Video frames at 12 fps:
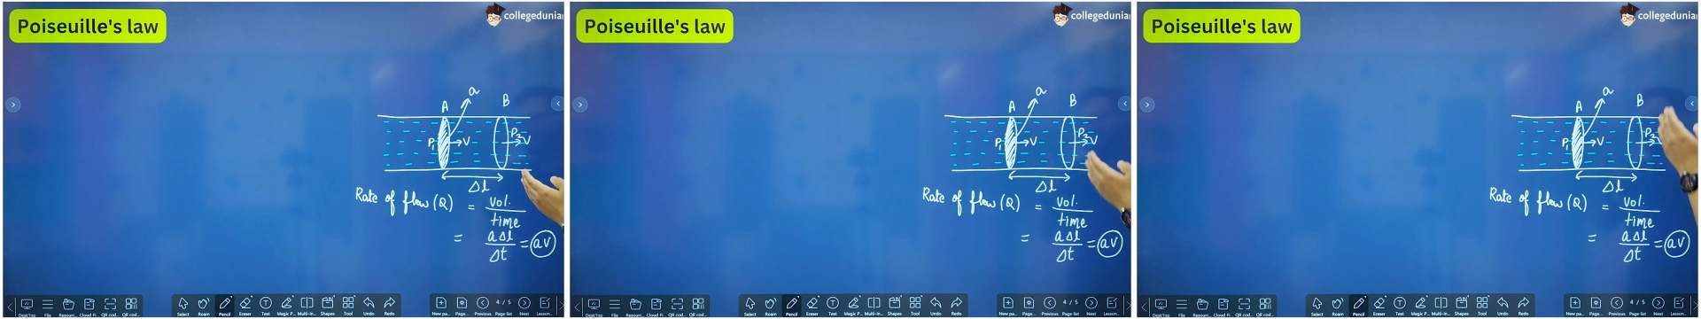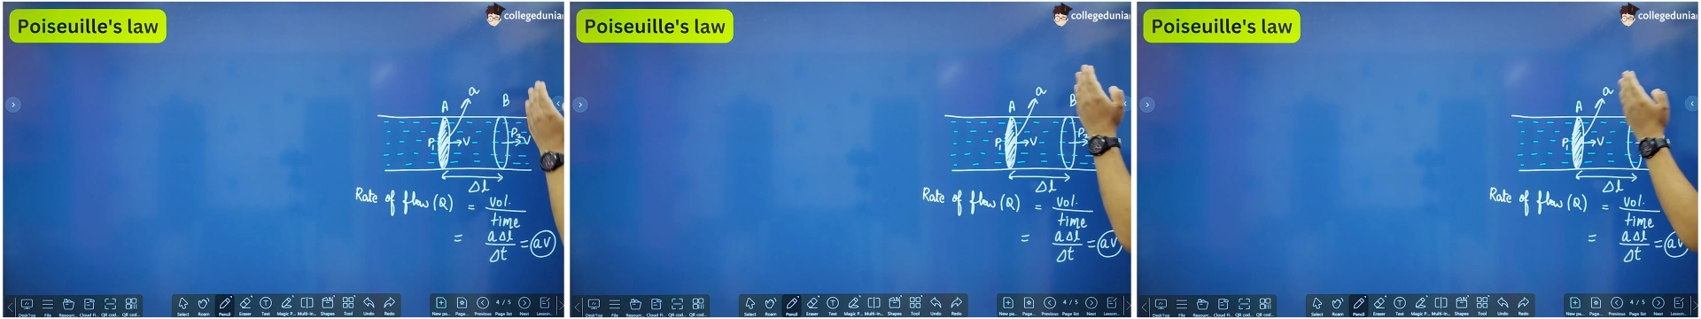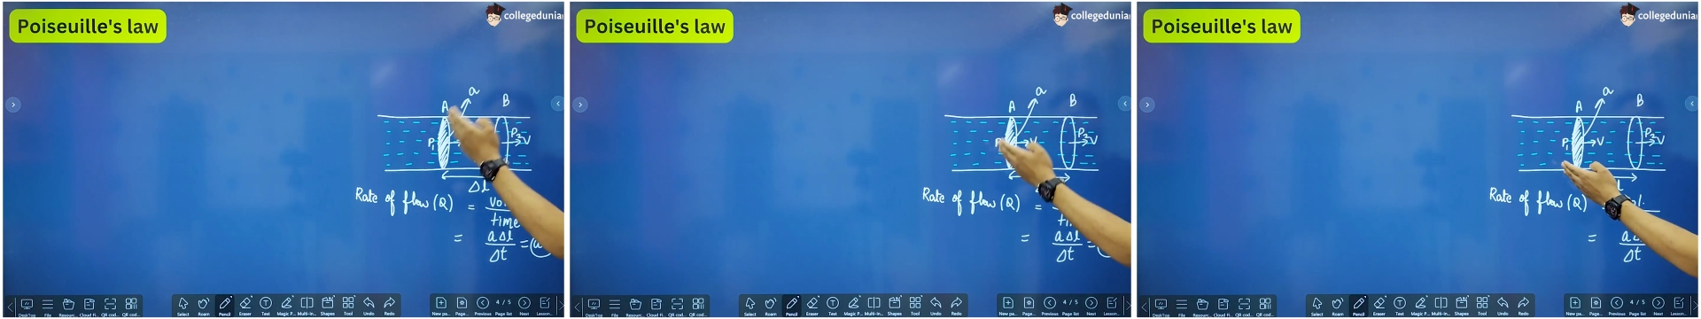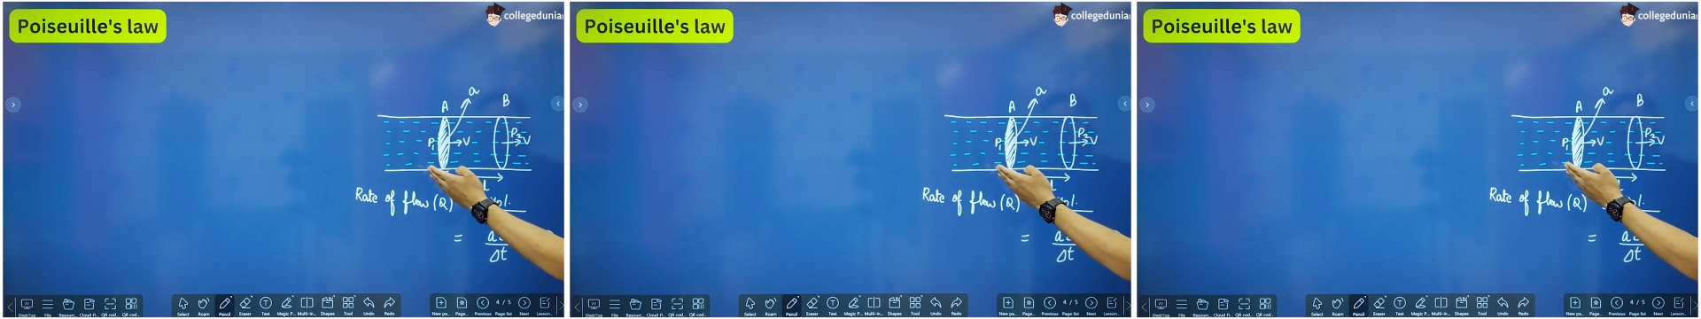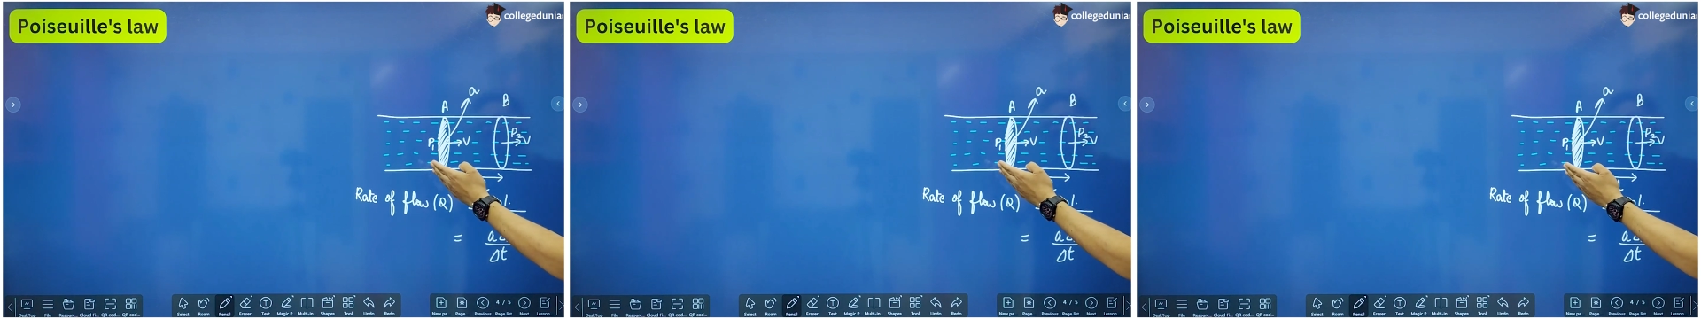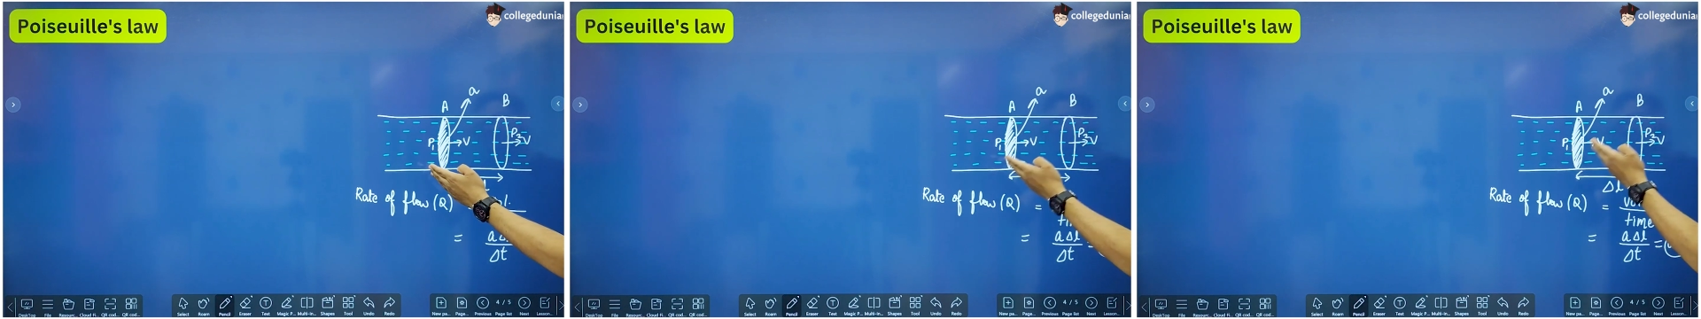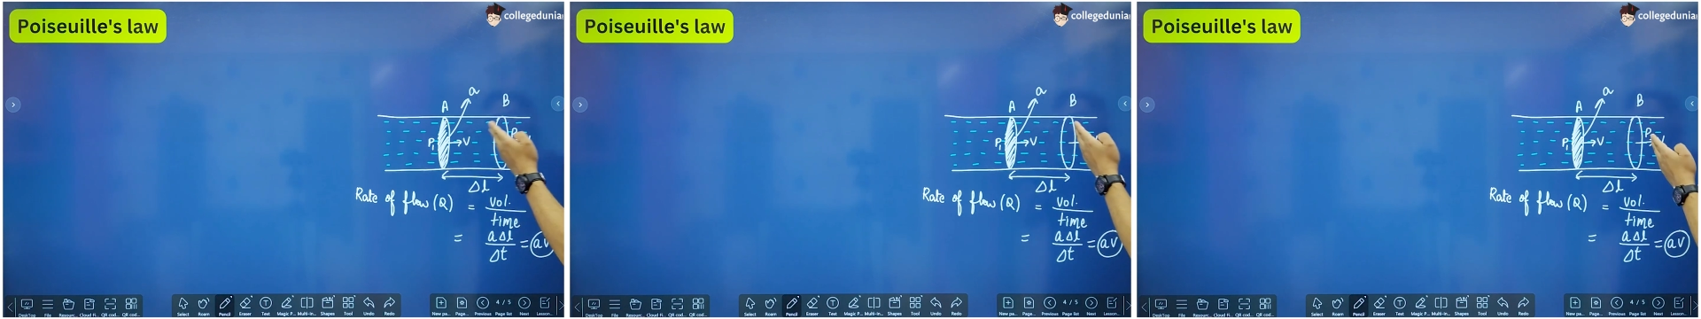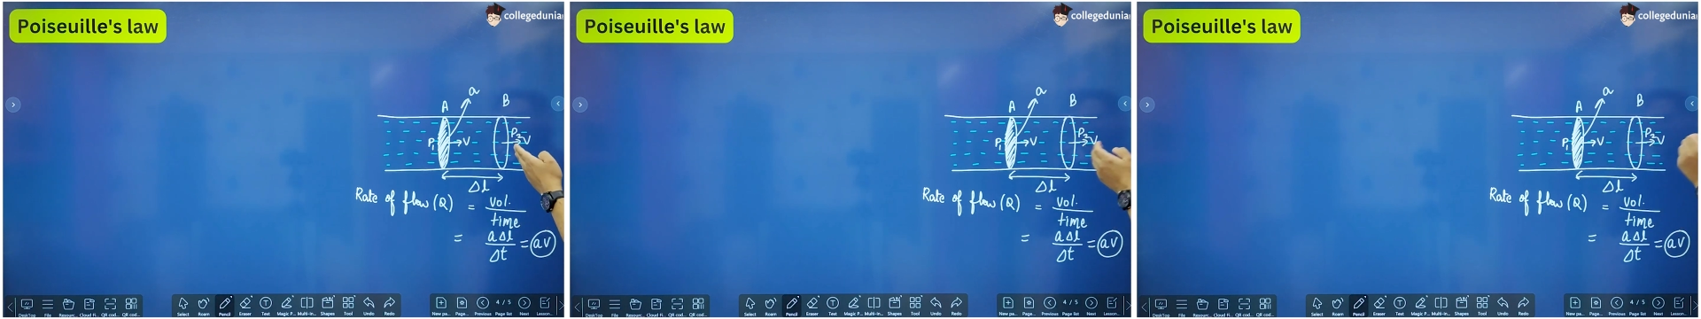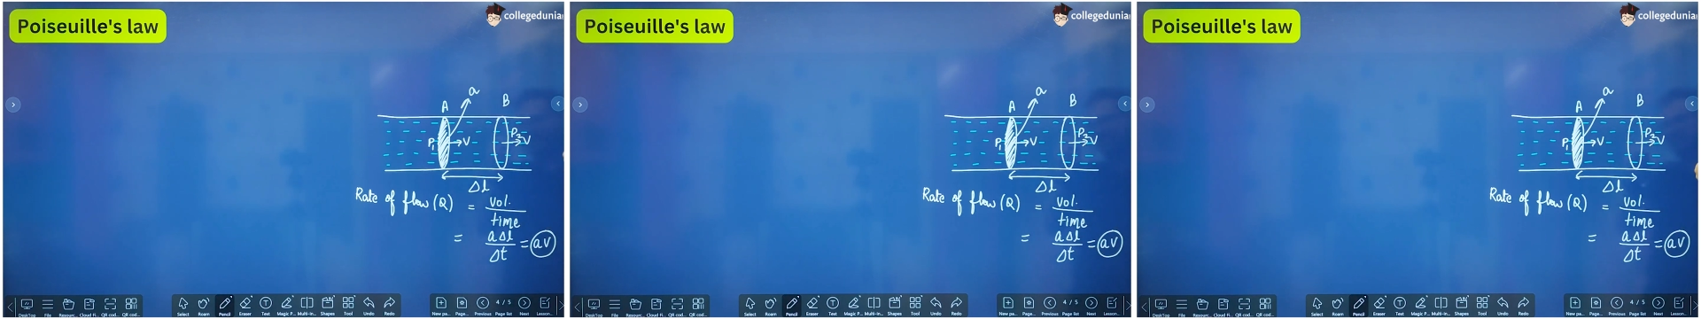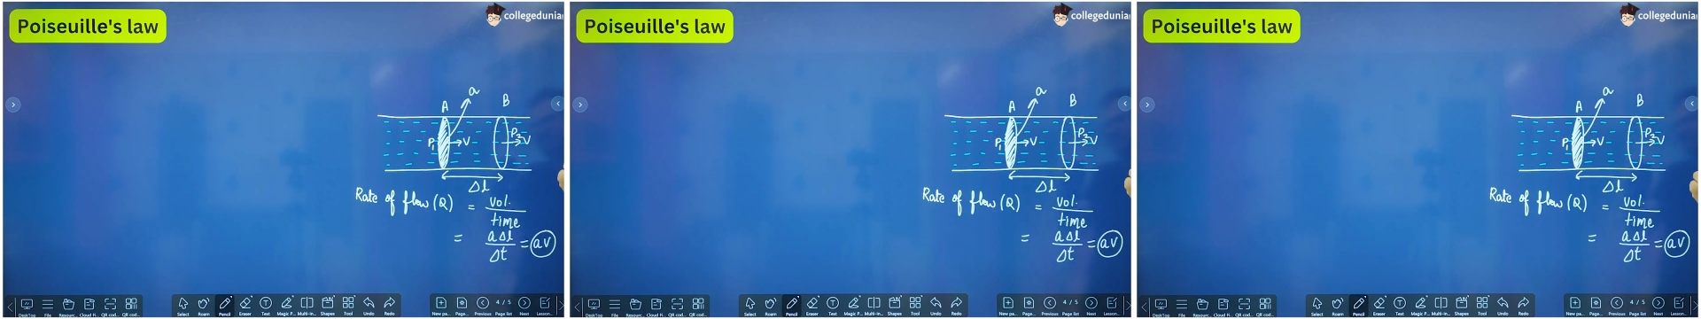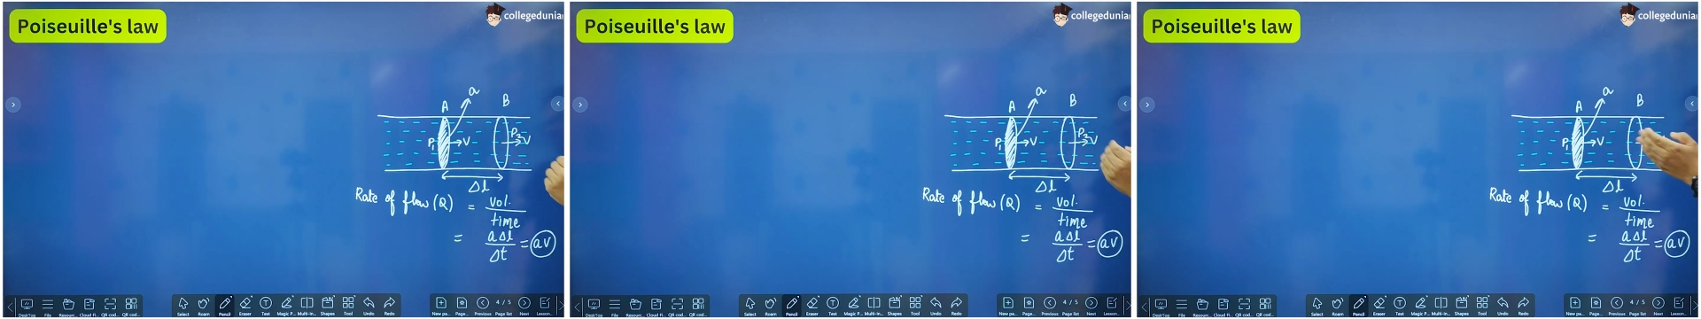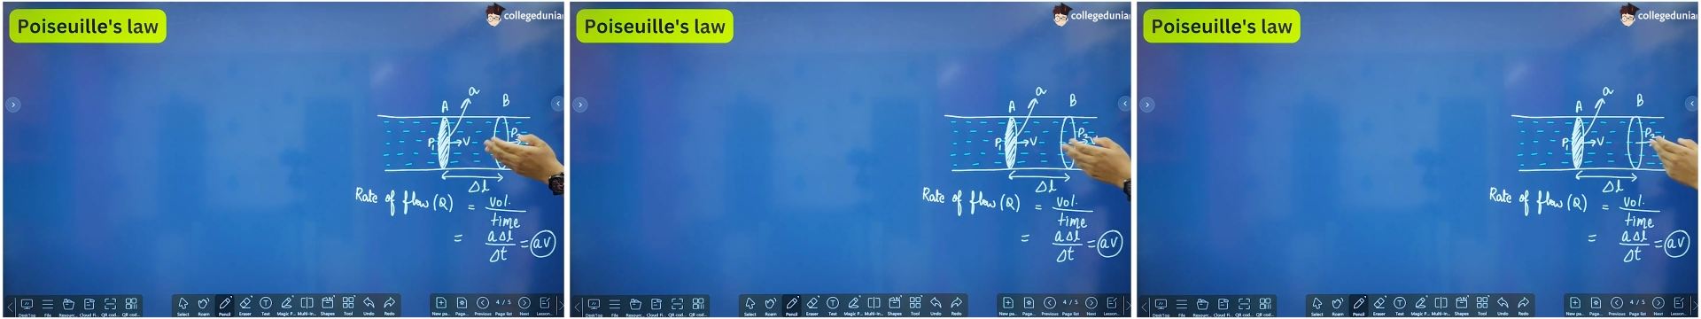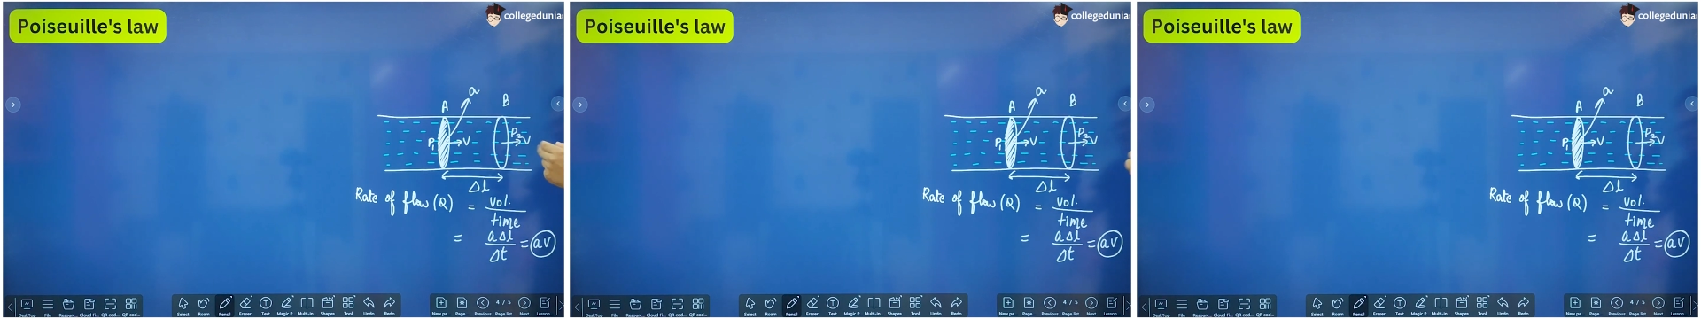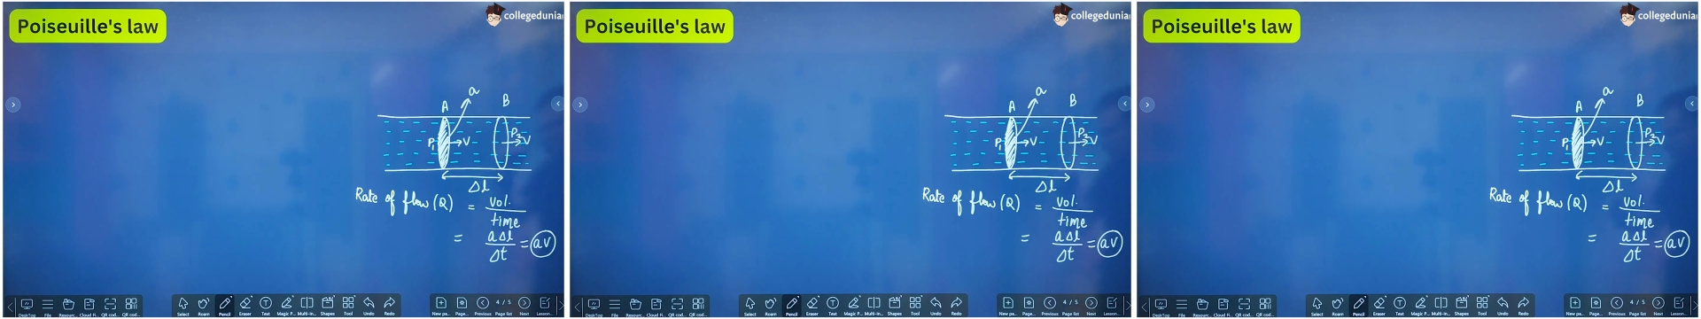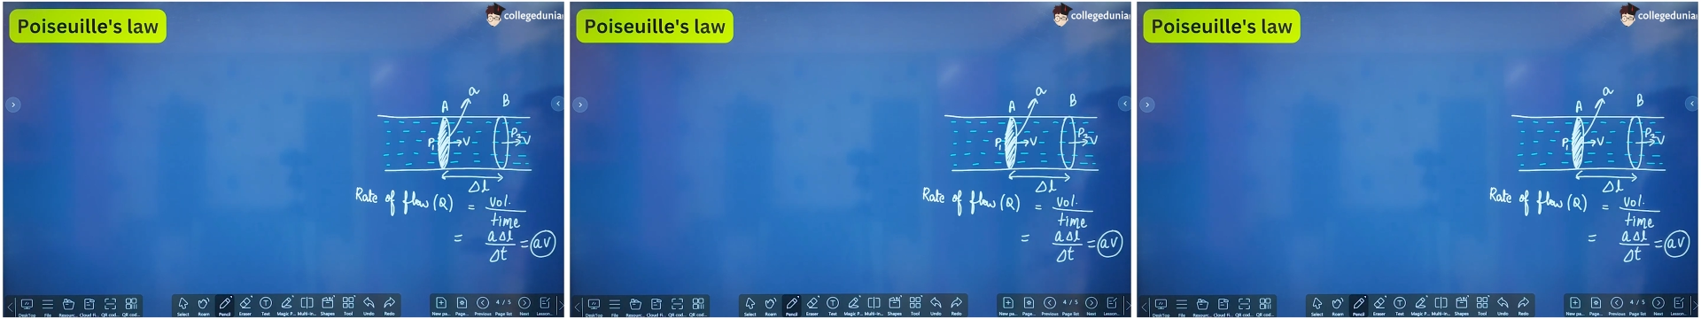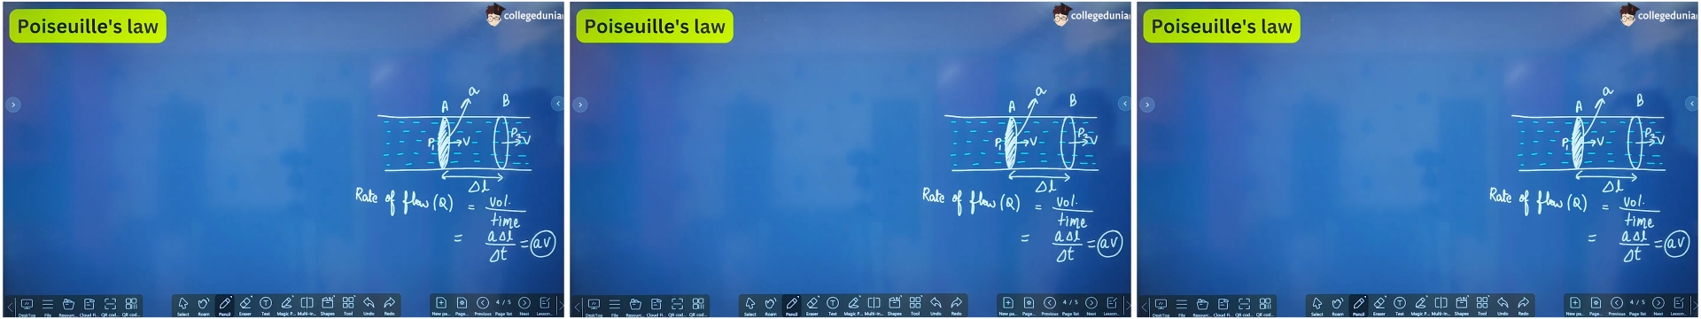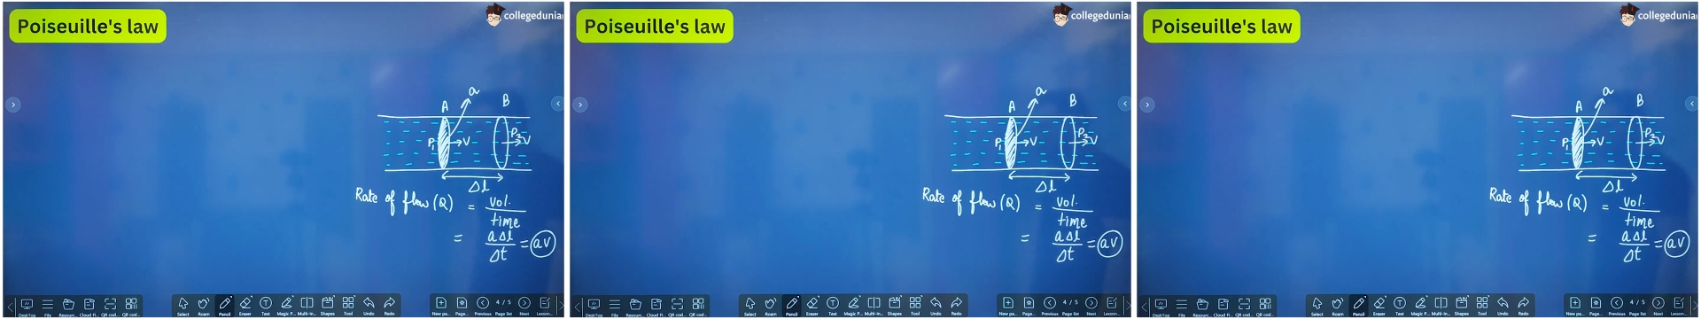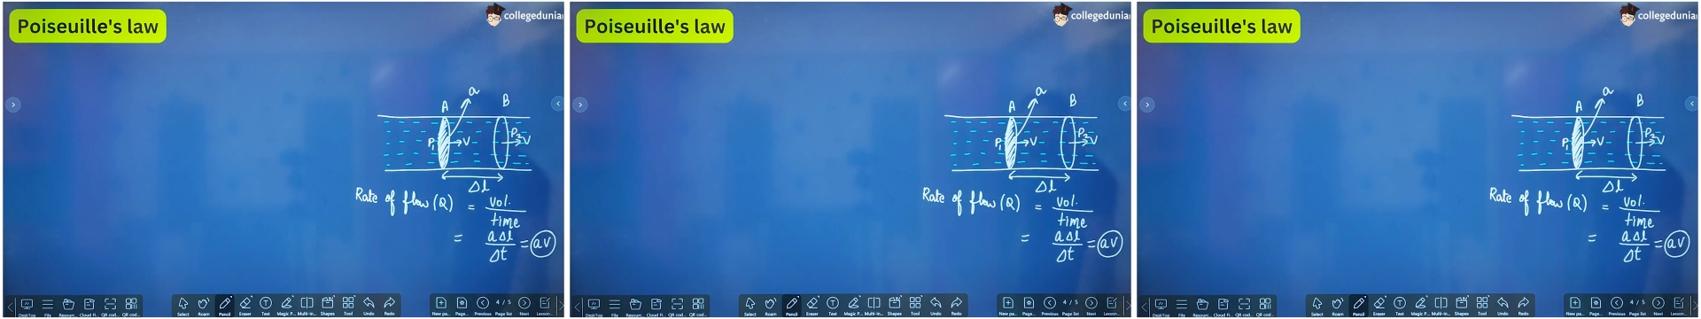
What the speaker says: Nobody's mouth can be seen.